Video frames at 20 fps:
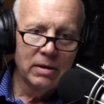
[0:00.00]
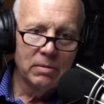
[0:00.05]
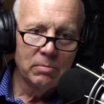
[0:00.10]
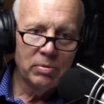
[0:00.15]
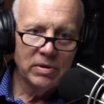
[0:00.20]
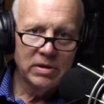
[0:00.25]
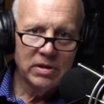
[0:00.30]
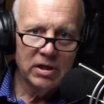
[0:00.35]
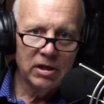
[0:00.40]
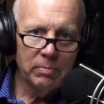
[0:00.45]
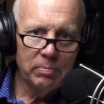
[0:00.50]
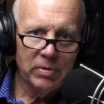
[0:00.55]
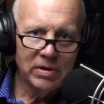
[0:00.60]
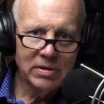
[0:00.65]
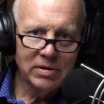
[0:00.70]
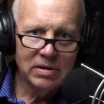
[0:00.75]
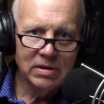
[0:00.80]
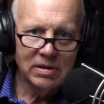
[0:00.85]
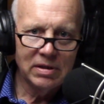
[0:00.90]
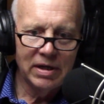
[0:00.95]
Please help
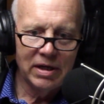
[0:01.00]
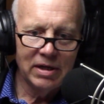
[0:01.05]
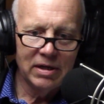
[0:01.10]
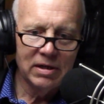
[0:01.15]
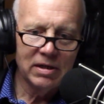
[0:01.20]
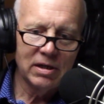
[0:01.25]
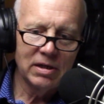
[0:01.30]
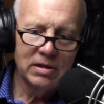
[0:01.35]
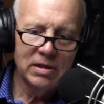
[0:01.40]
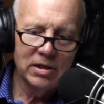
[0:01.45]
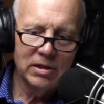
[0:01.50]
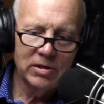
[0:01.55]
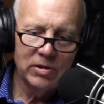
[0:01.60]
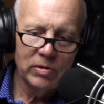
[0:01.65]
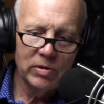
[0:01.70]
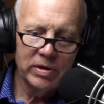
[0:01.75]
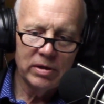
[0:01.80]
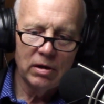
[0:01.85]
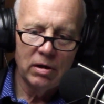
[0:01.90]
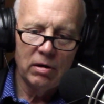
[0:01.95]
us this day to
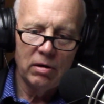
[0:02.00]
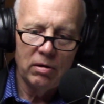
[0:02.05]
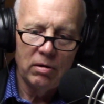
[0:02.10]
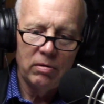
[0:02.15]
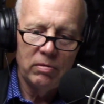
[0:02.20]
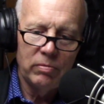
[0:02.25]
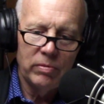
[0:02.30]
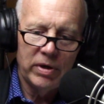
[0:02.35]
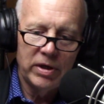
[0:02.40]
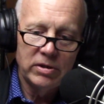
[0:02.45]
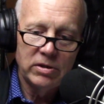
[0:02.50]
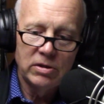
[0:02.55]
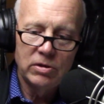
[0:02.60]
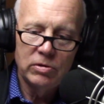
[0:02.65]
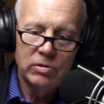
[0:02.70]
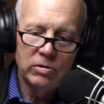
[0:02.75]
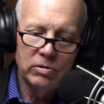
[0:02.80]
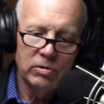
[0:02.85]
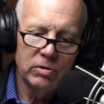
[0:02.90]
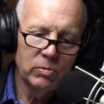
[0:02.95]
continually always do
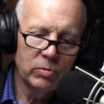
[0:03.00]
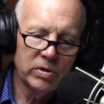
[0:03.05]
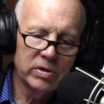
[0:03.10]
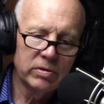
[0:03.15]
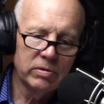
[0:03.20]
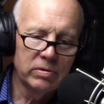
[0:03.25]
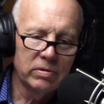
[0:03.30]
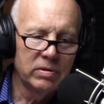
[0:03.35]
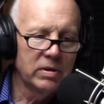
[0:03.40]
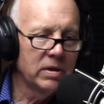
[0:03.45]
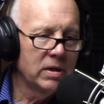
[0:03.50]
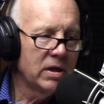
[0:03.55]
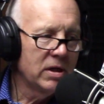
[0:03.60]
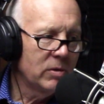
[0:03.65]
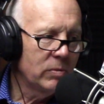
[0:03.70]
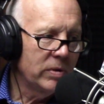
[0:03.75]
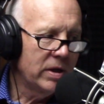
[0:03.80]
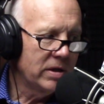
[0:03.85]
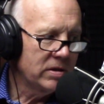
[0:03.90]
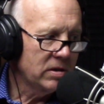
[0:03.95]
your will.
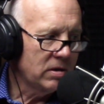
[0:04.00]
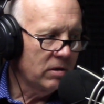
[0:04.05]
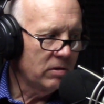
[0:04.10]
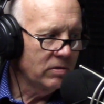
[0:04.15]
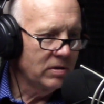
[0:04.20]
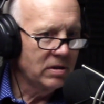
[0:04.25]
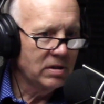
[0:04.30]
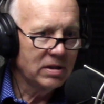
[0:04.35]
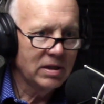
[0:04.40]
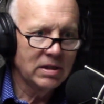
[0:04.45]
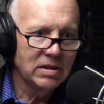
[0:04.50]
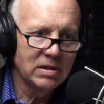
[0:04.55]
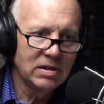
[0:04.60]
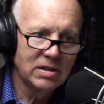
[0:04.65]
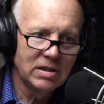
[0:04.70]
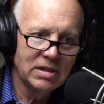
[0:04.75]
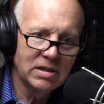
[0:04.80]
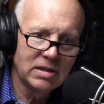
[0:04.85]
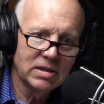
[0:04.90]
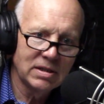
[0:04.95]
We ask all these things in
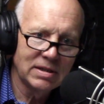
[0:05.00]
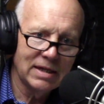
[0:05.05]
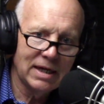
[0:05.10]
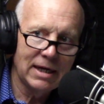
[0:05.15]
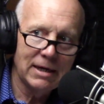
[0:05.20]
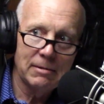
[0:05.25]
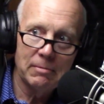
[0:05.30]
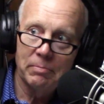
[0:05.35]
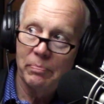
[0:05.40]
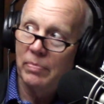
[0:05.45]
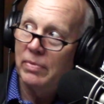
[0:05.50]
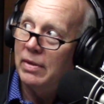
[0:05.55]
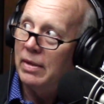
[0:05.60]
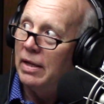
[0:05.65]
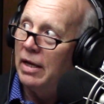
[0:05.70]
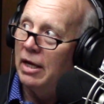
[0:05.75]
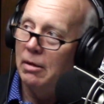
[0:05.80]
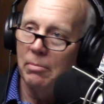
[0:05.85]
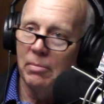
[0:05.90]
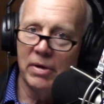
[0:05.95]
Jesus' name.
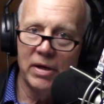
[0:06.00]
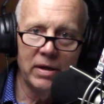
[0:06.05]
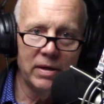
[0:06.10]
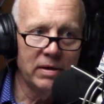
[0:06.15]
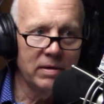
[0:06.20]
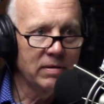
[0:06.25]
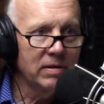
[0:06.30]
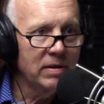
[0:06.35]
Amen.